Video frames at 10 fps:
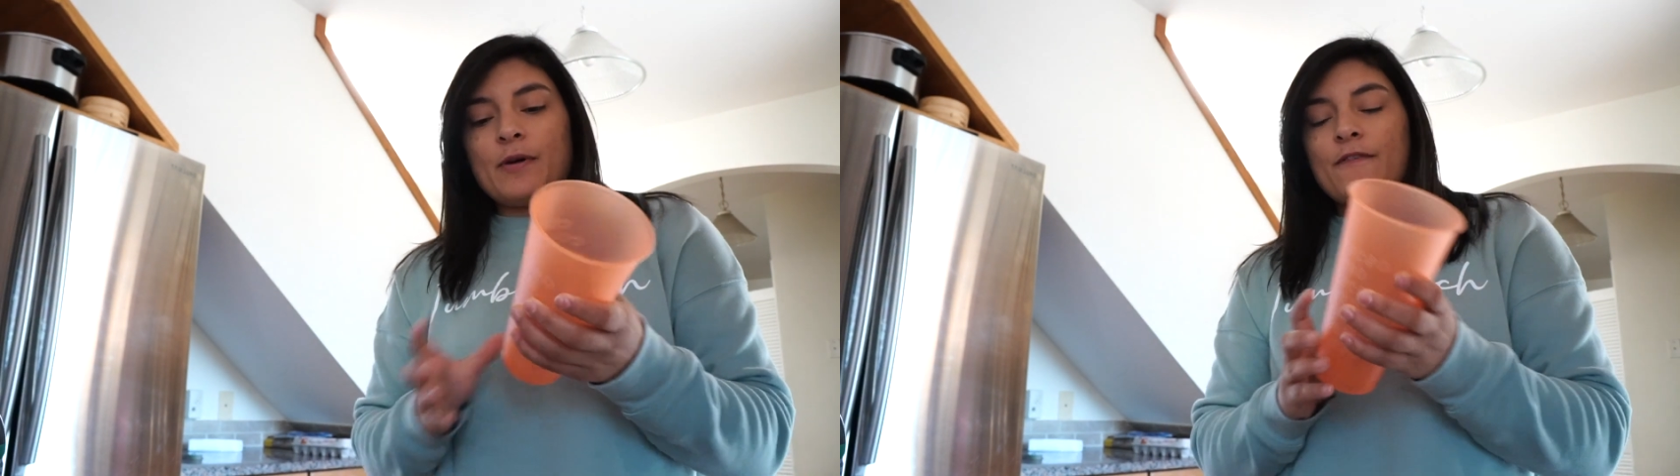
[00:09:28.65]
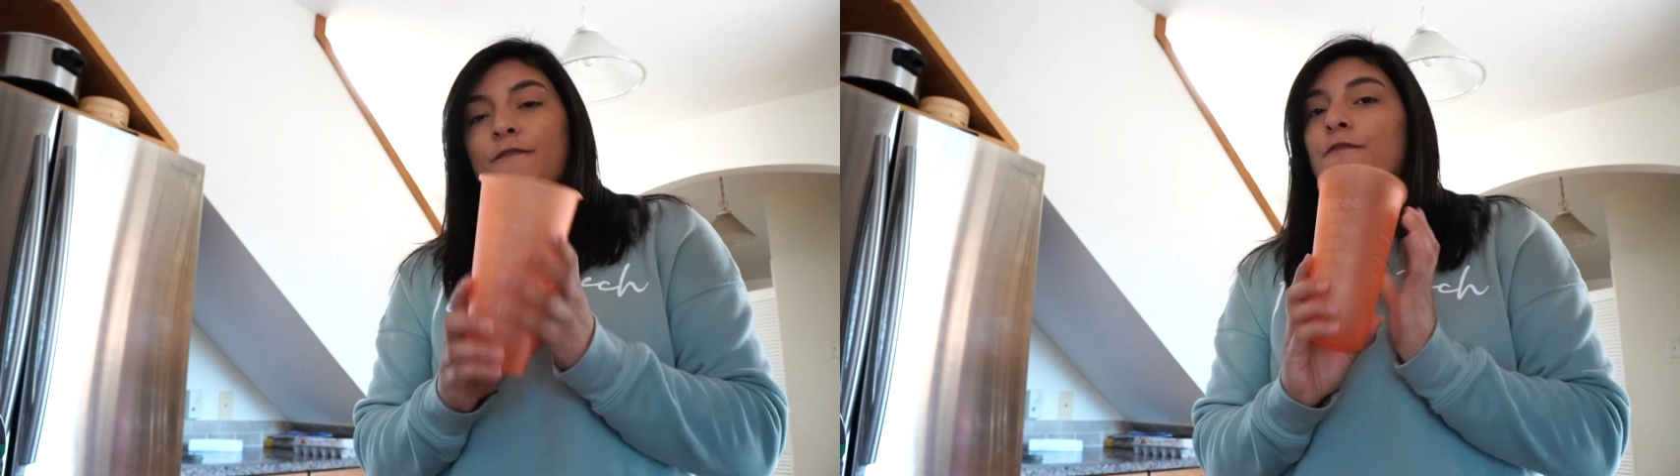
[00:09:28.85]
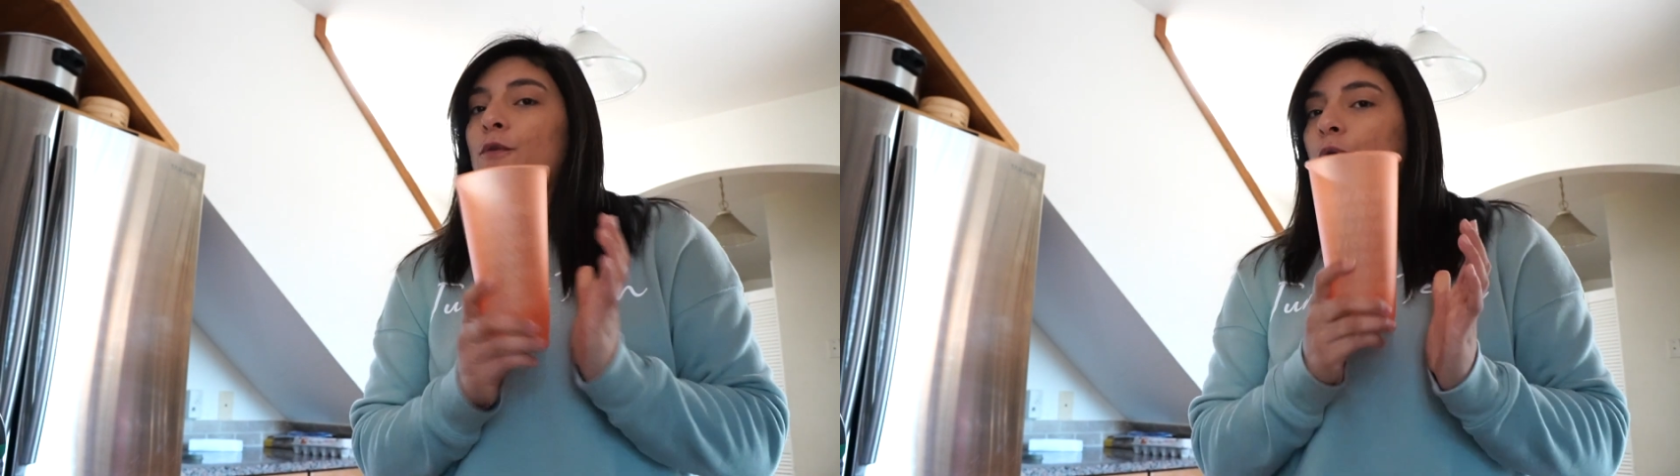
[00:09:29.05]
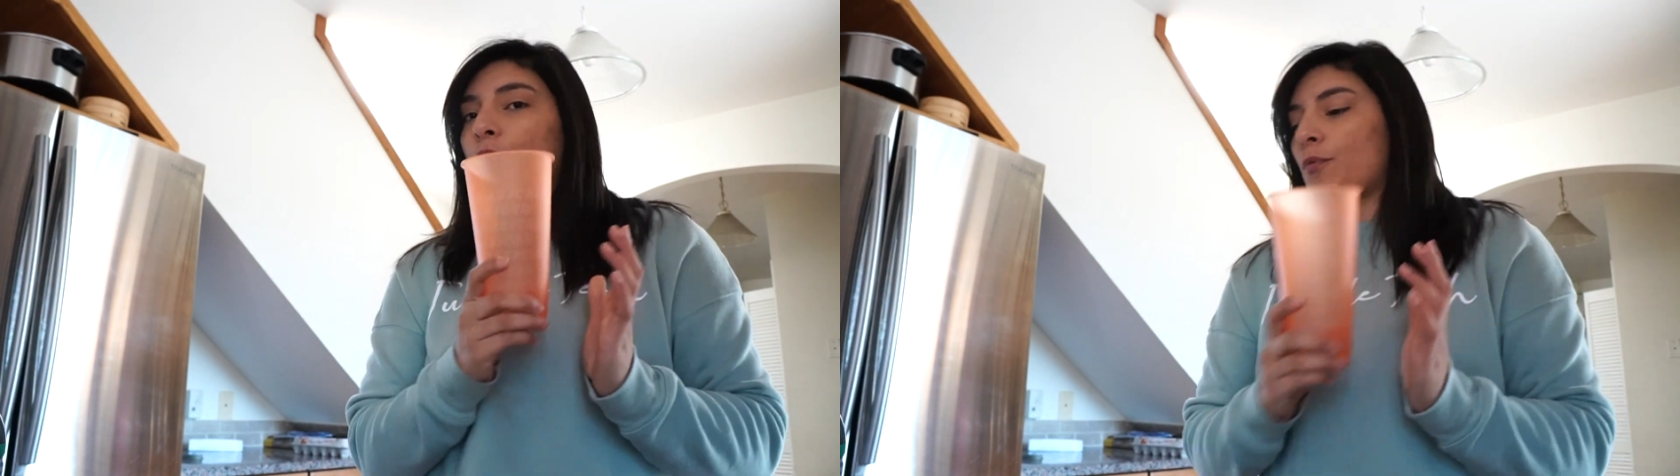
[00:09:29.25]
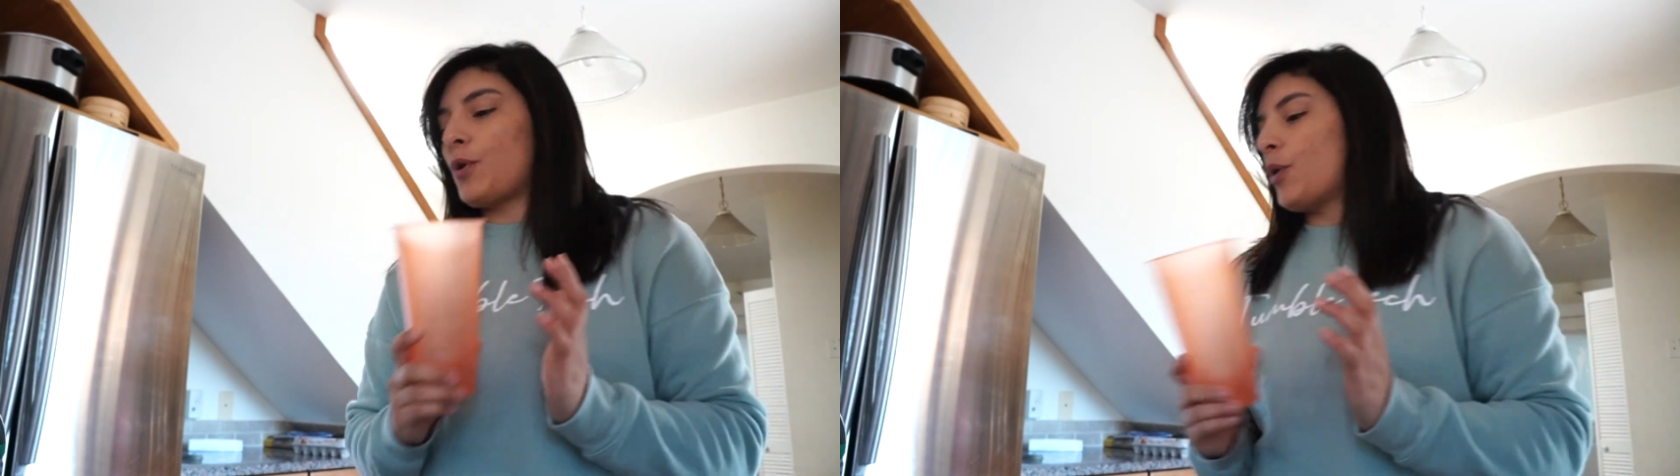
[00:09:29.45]
for
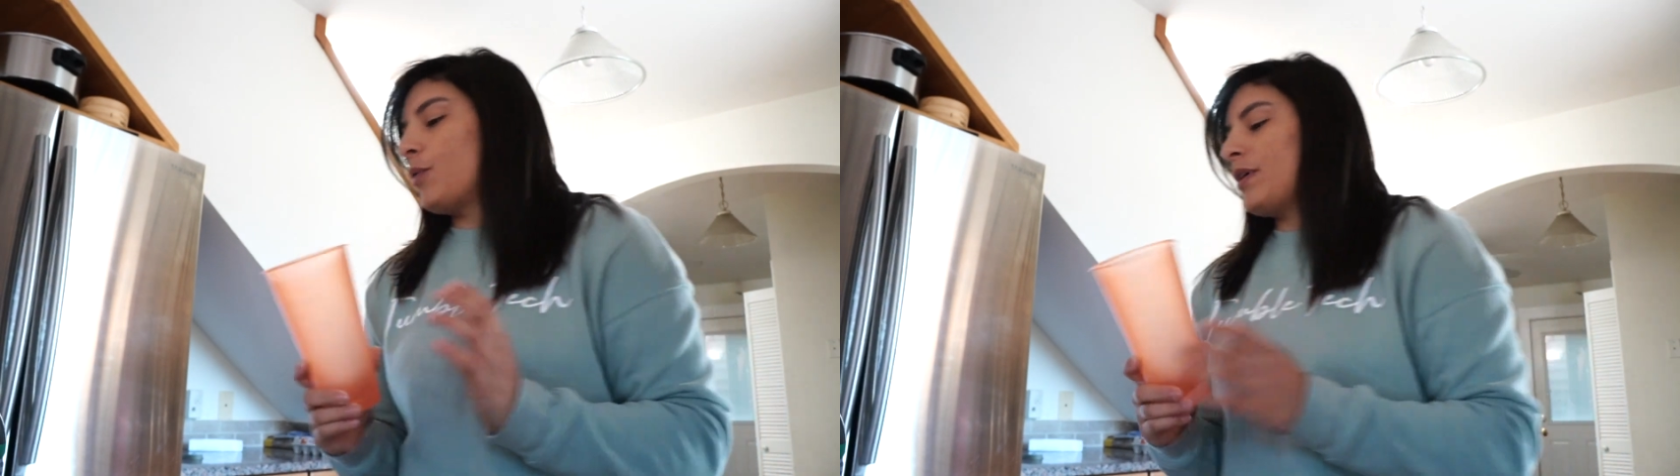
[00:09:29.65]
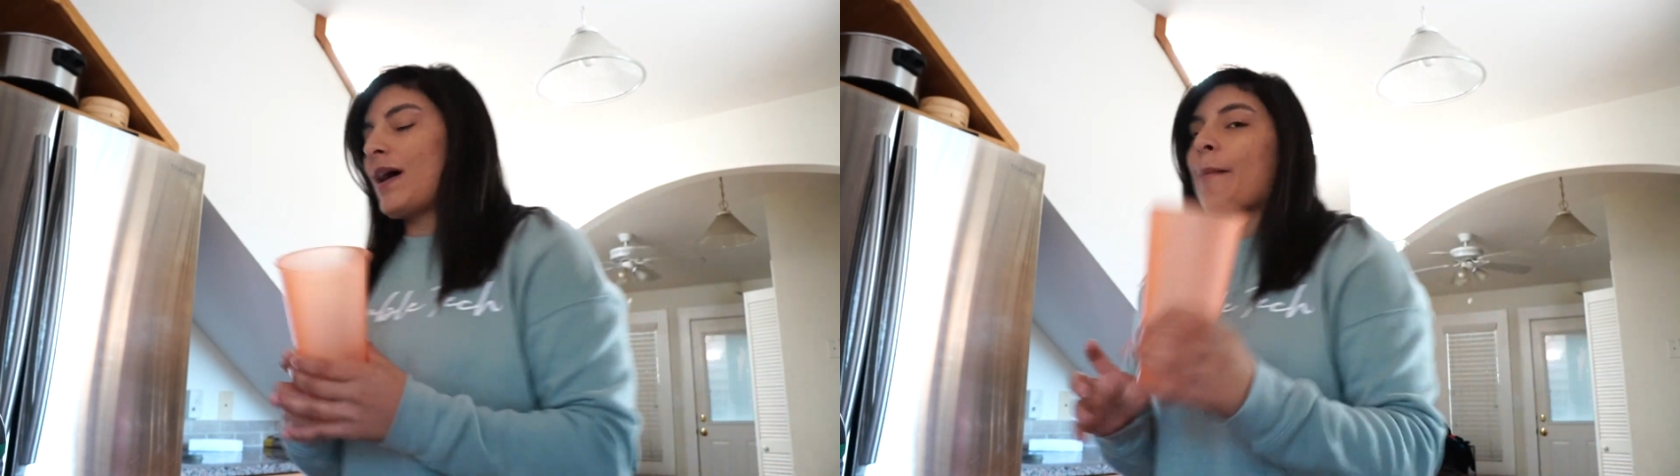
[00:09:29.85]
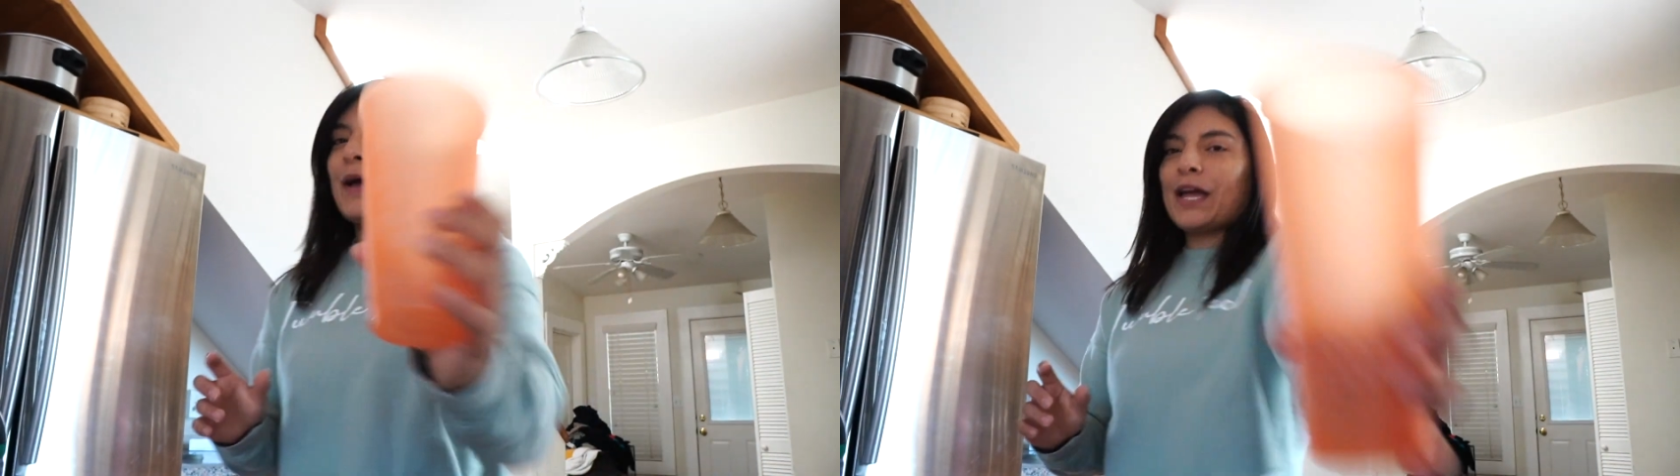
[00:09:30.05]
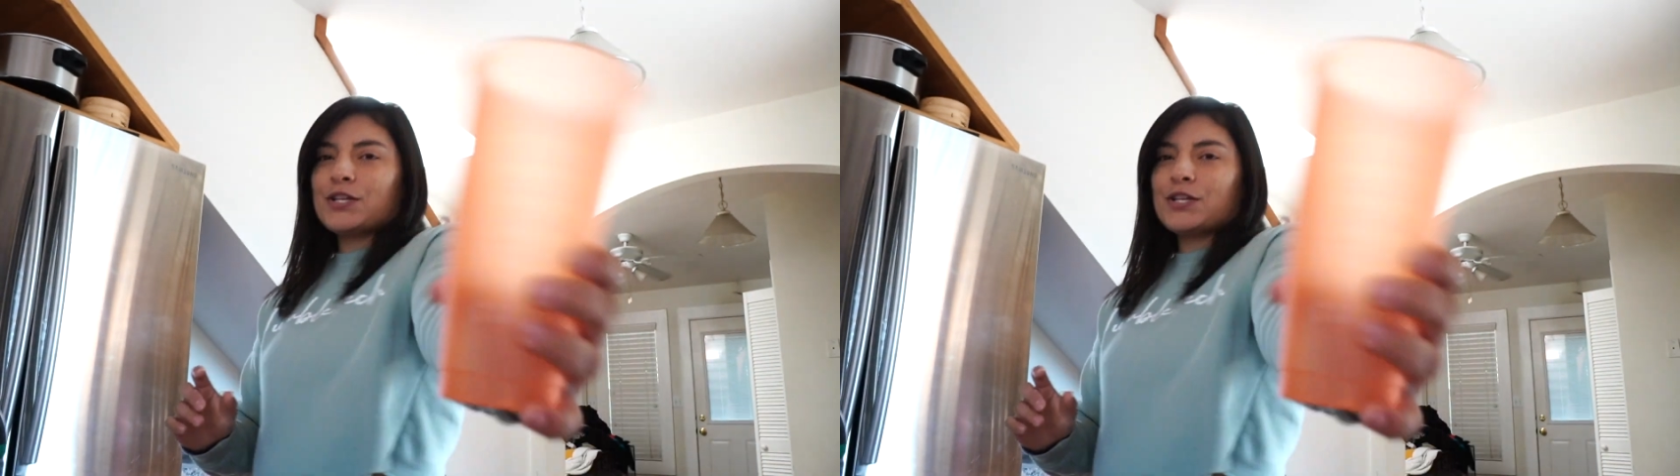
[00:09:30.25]
the road. I got my